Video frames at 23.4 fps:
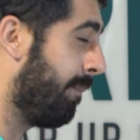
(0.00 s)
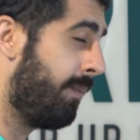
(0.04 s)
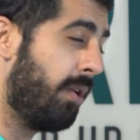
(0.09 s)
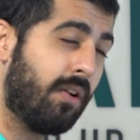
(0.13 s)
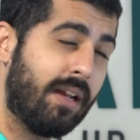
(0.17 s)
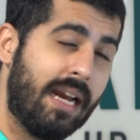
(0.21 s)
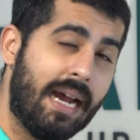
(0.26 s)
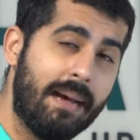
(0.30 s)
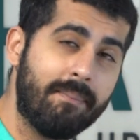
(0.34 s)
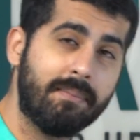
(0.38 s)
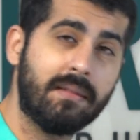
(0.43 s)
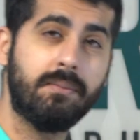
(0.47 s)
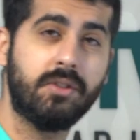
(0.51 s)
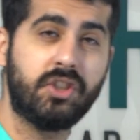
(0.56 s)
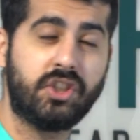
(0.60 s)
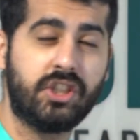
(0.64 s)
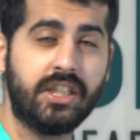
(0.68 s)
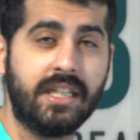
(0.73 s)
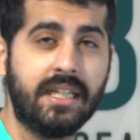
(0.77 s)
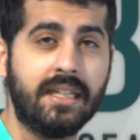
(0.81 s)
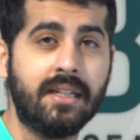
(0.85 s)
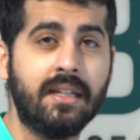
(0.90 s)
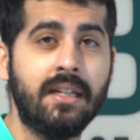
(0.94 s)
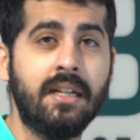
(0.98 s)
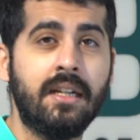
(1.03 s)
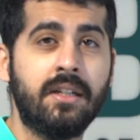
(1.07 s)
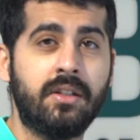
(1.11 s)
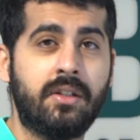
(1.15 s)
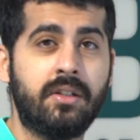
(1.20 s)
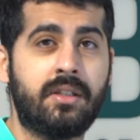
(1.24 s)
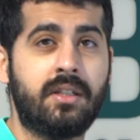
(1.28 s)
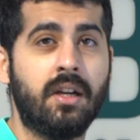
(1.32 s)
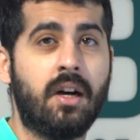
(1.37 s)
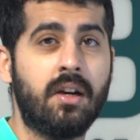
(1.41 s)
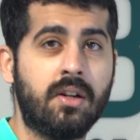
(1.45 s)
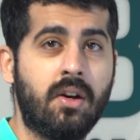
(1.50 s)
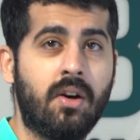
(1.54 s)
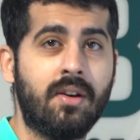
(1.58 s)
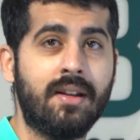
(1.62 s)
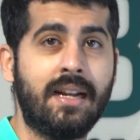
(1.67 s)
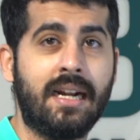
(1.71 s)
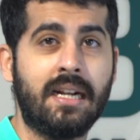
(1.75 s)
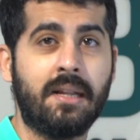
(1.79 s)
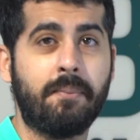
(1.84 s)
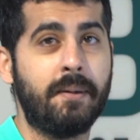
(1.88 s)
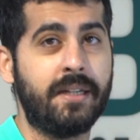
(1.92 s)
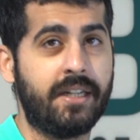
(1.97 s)
program the machine to turn on
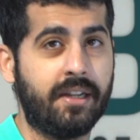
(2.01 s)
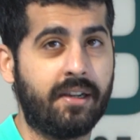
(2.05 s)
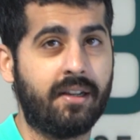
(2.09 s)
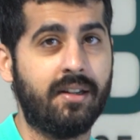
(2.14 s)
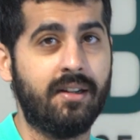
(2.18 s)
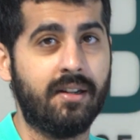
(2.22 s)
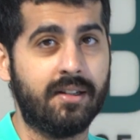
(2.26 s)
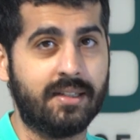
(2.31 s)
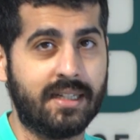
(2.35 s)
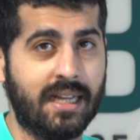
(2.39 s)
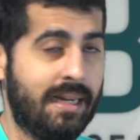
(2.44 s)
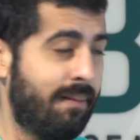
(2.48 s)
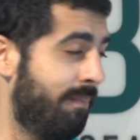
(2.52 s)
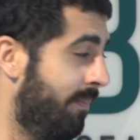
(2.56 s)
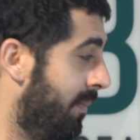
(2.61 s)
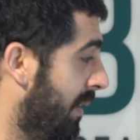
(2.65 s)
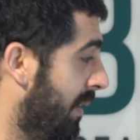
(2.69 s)
at a particular time.